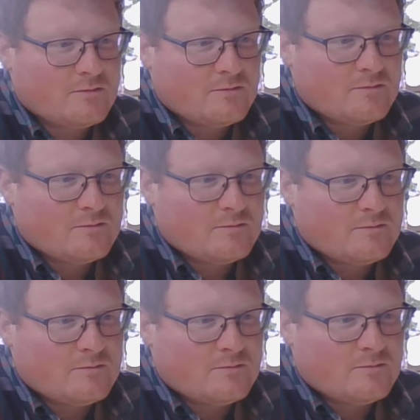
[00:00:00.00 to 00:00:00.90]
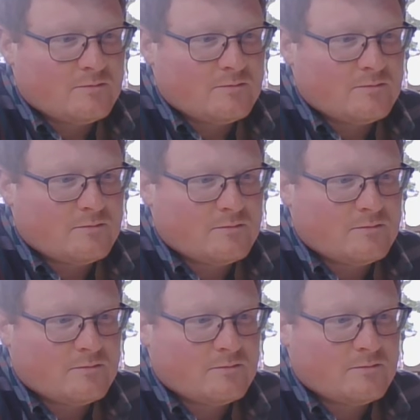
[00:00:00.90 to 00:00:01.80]

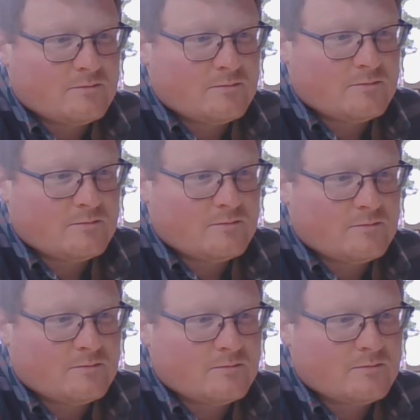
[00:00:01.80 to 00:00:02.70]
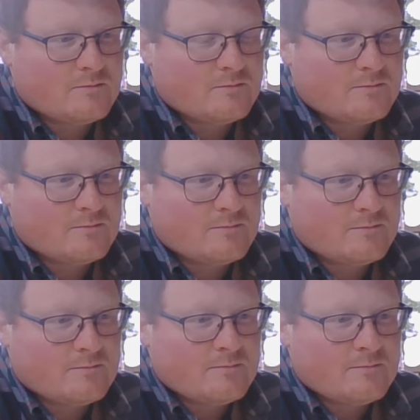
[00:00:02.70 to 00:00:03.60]

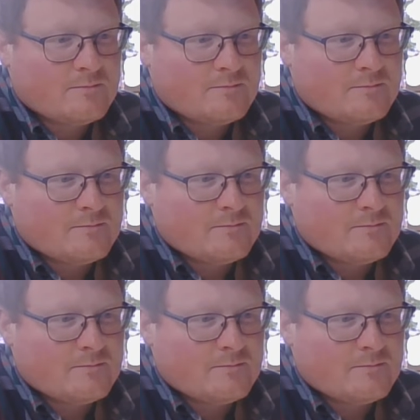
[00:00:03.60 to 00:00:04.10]
Nobody speaks.